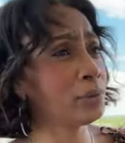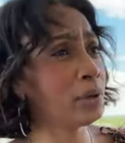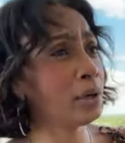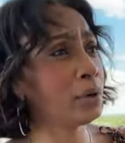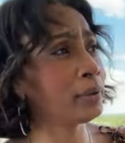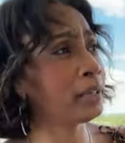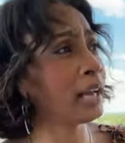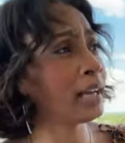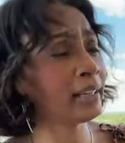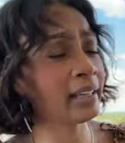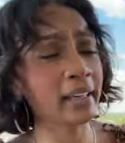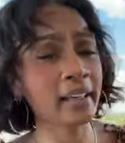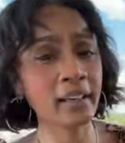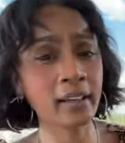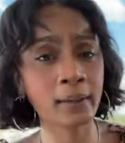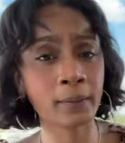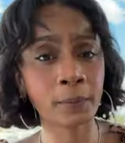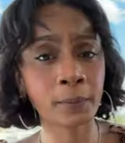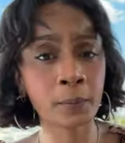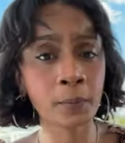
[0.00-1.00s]
row and I
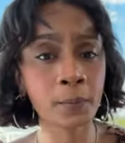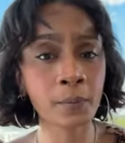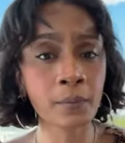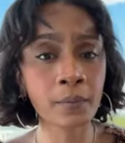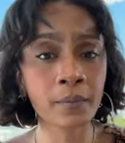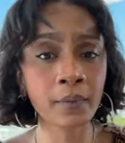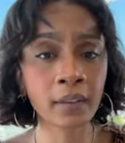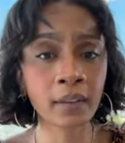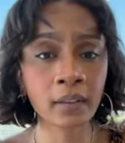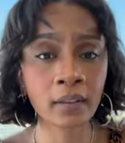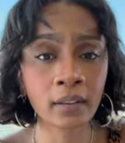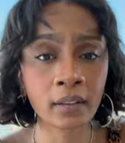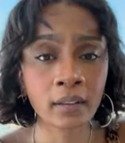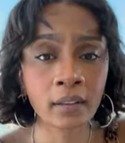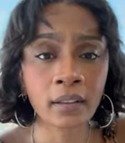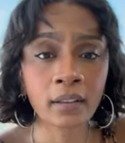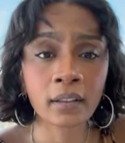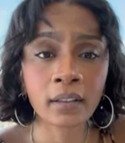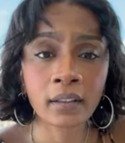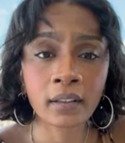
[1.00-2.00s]
can't.
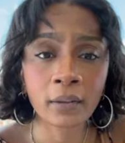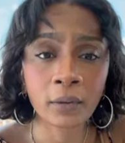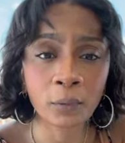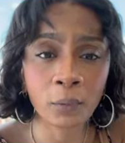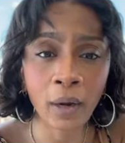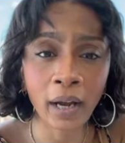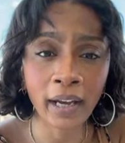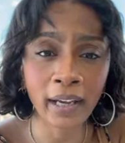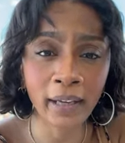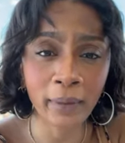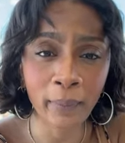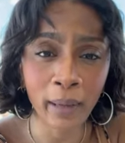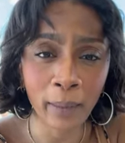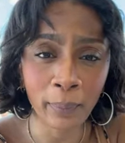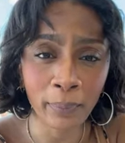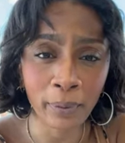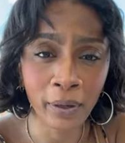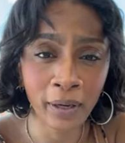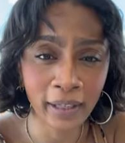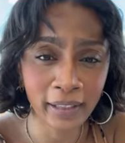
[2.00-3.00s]
Right? Am I
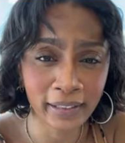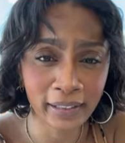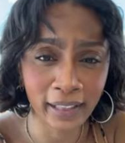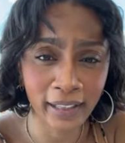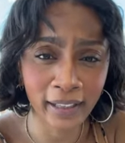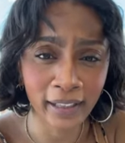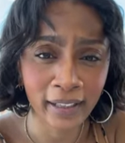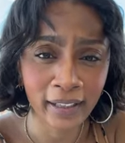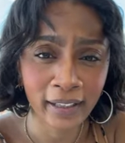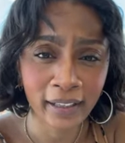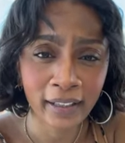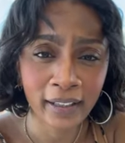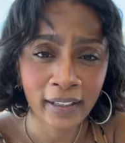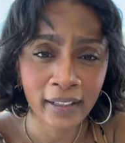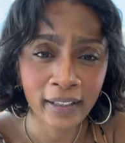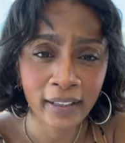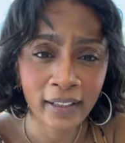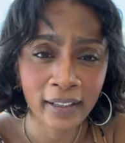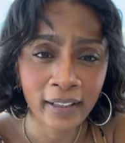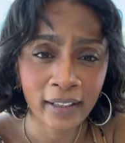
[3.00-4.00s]
preaching?
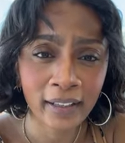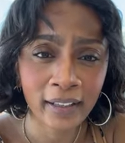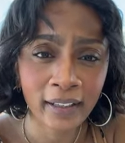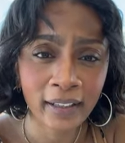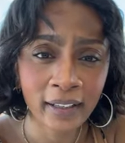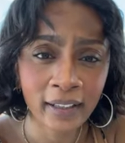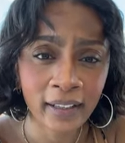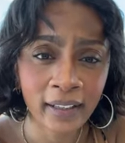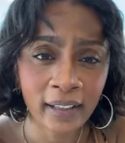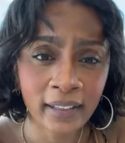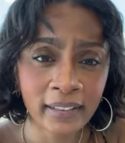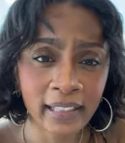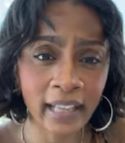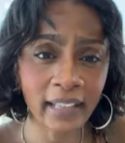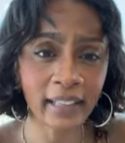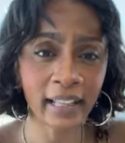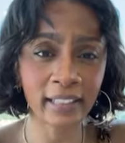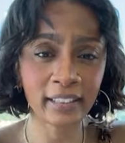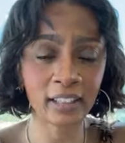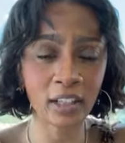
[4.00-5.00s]

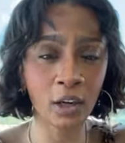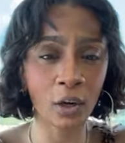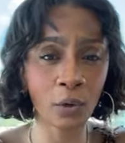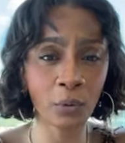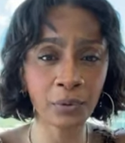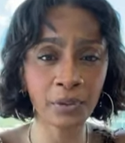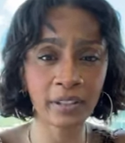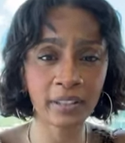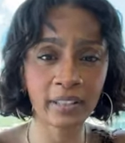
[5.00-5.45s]
They let your older